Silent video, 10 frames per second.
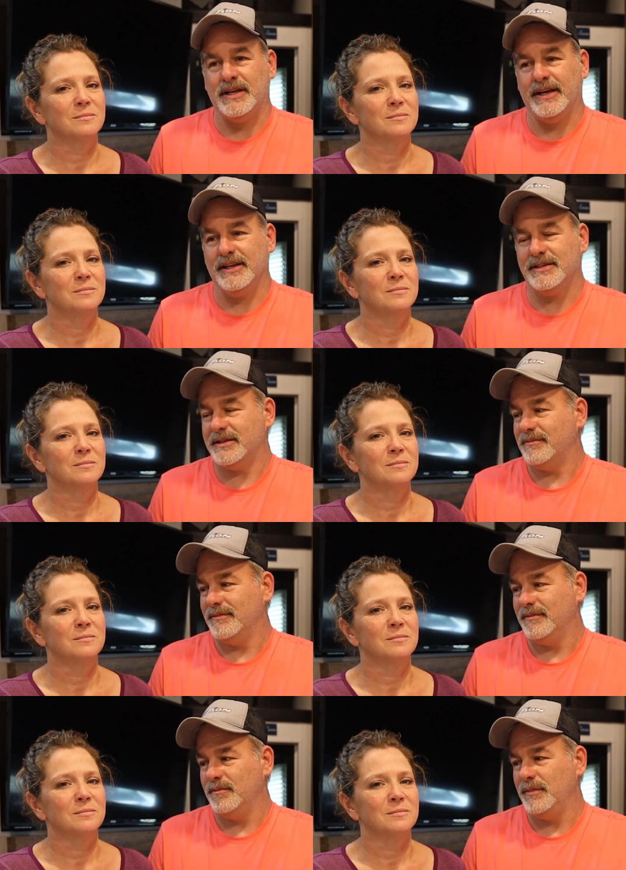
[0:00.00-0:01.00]
Speaker 1: like it's
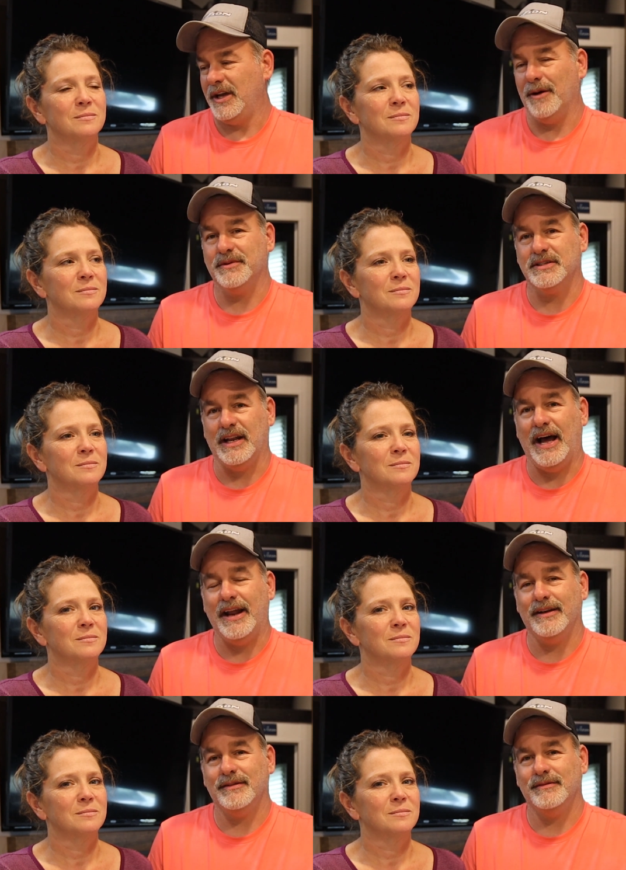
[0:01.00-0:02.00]
helped us a
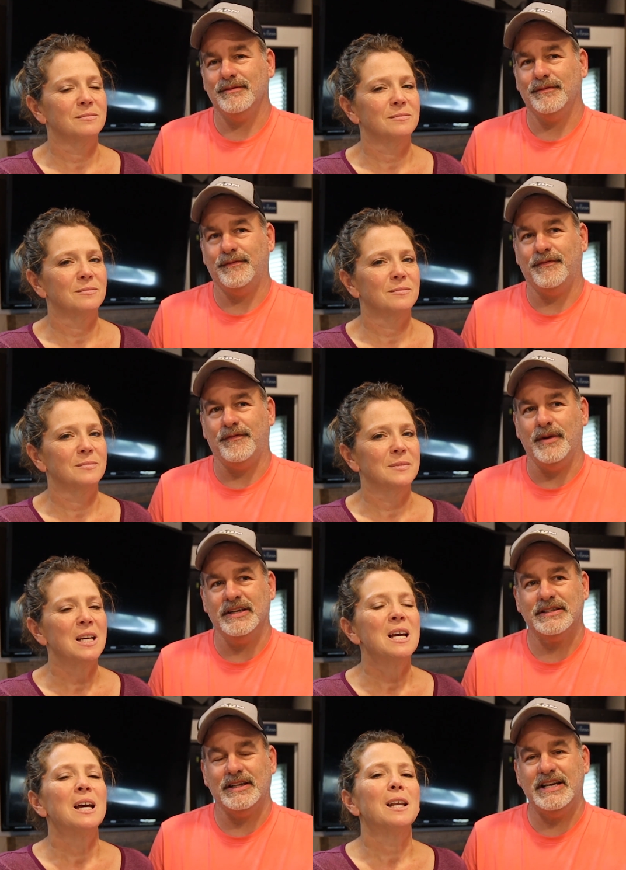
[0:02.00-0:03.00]
lot,
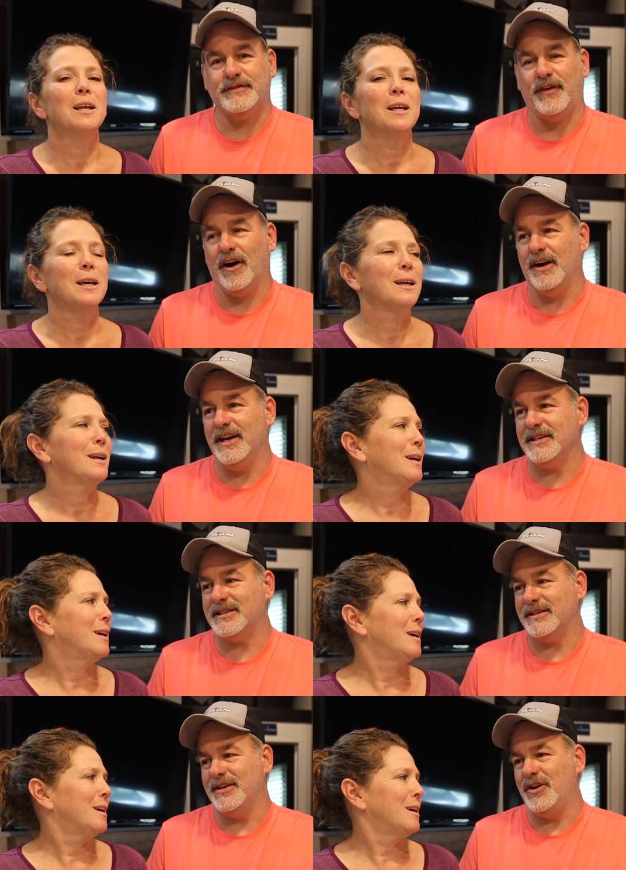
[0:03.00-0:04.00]
at least far
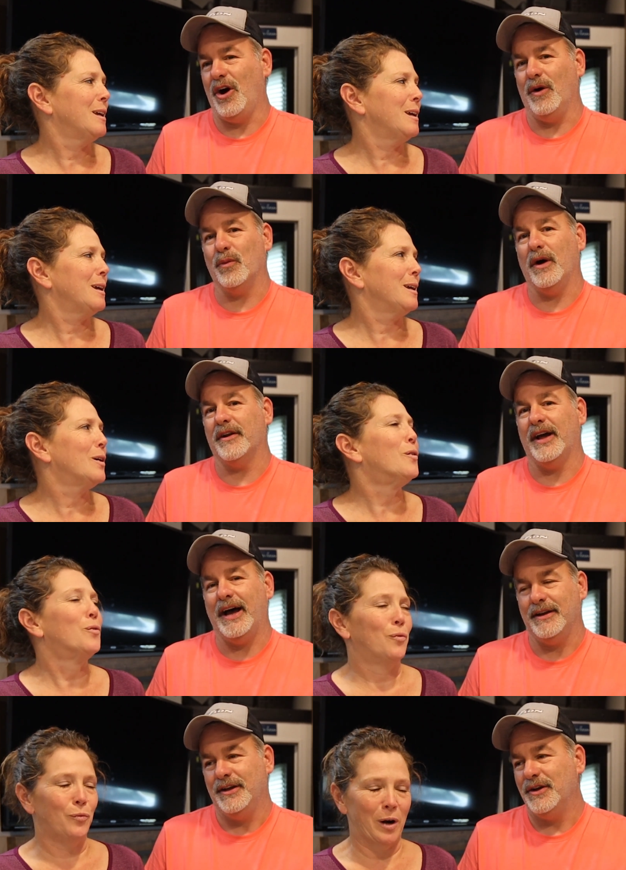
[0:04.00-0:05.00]
as knowing whether or
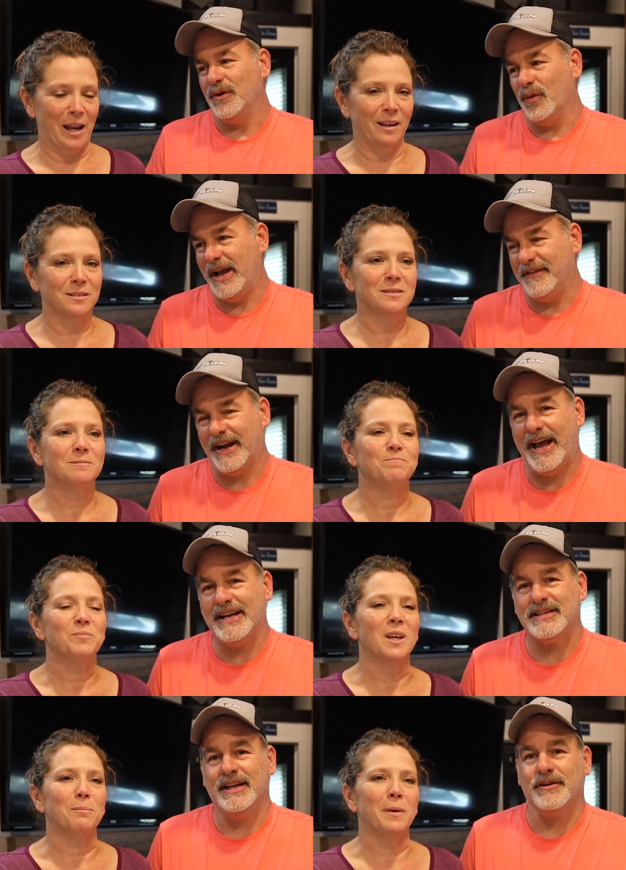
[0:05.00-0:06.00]
not we have a
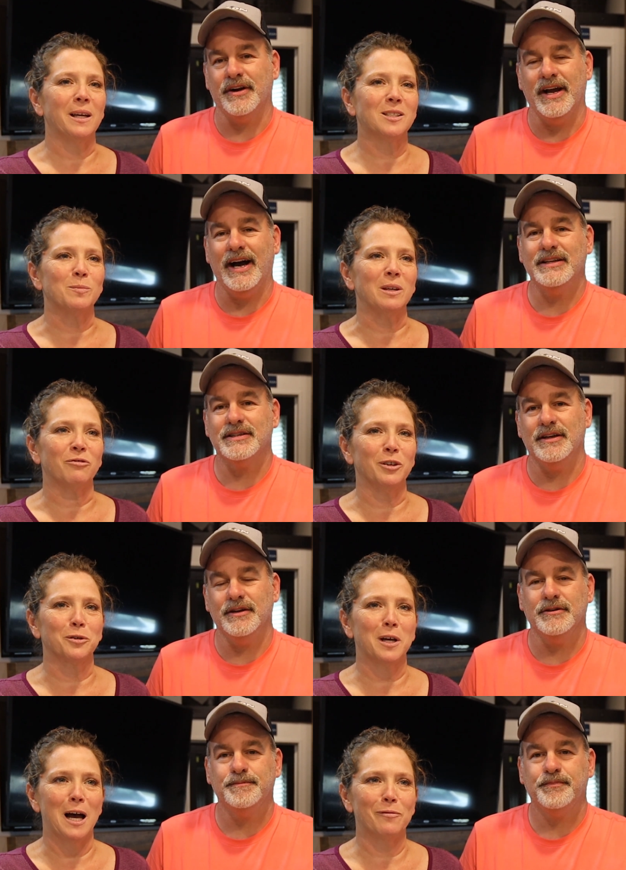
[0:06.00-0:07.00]
gas
Speaker 2: leak. It makes me
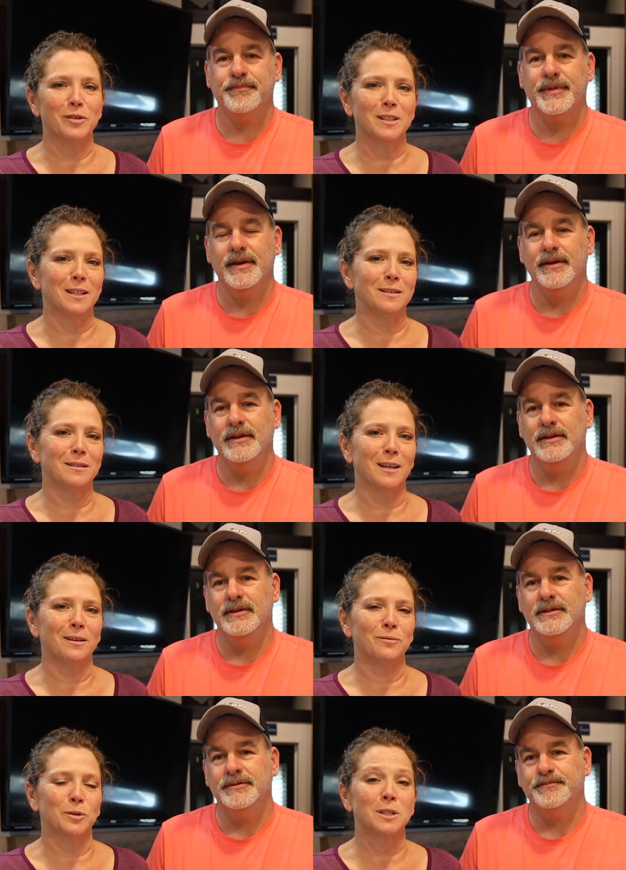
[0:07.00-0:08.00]
feel confident
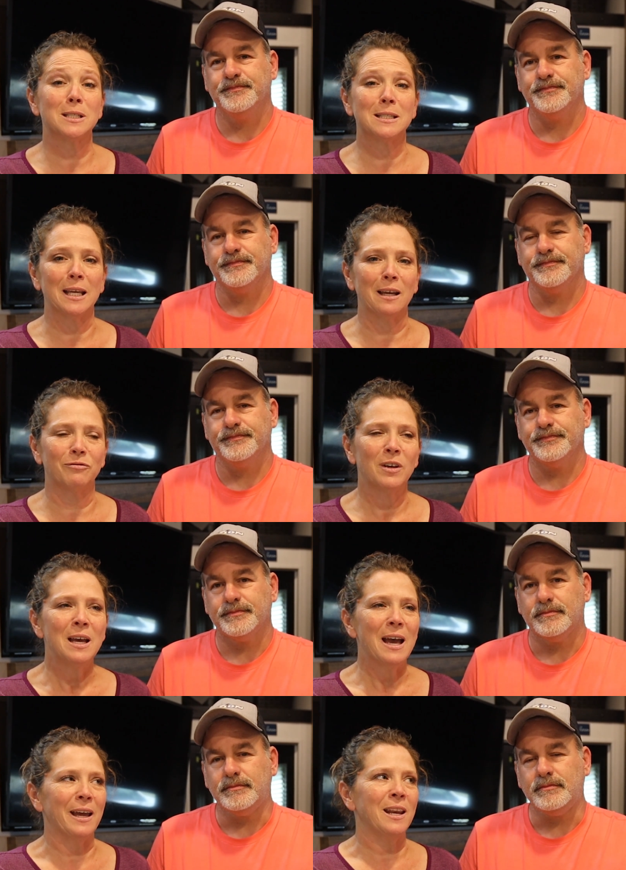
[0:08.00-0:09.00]
that we're safe.
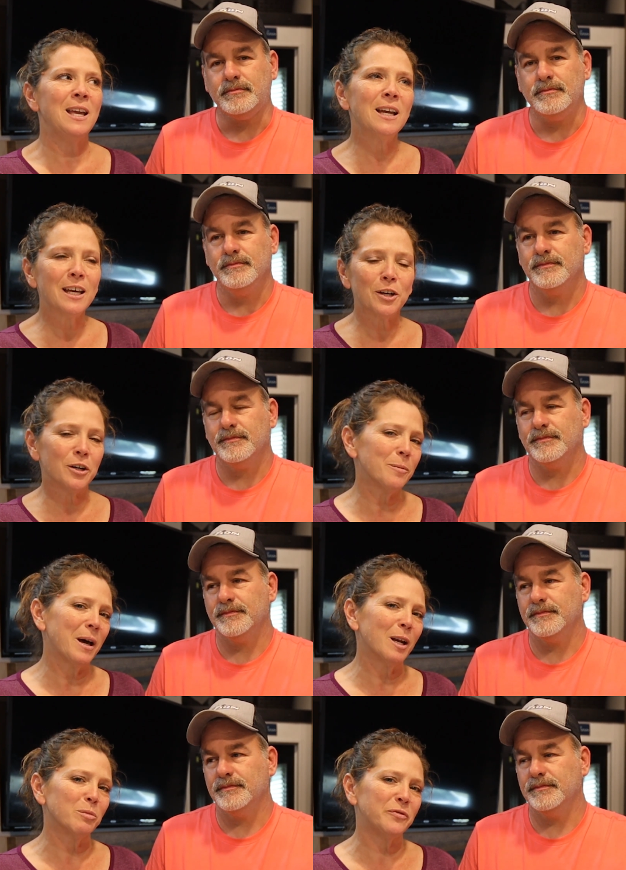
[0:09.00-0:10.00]
And he had heard
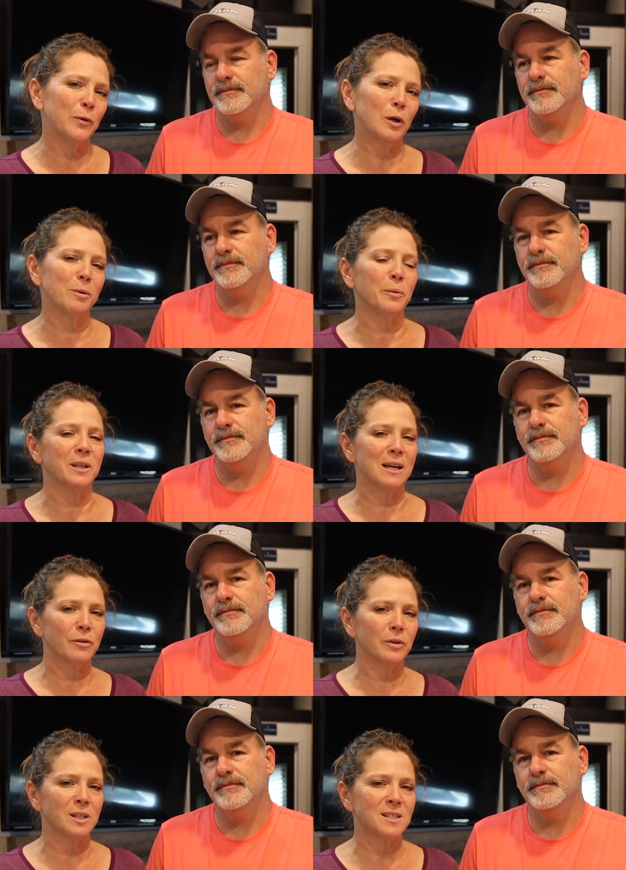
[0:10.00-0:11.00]
about it before, but we'd
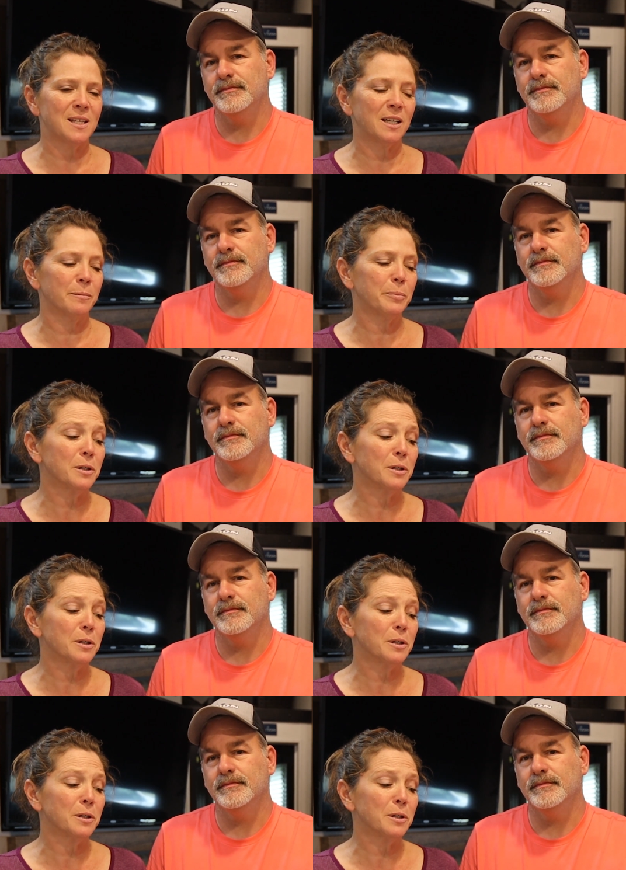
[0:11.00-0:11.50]
never really seen it in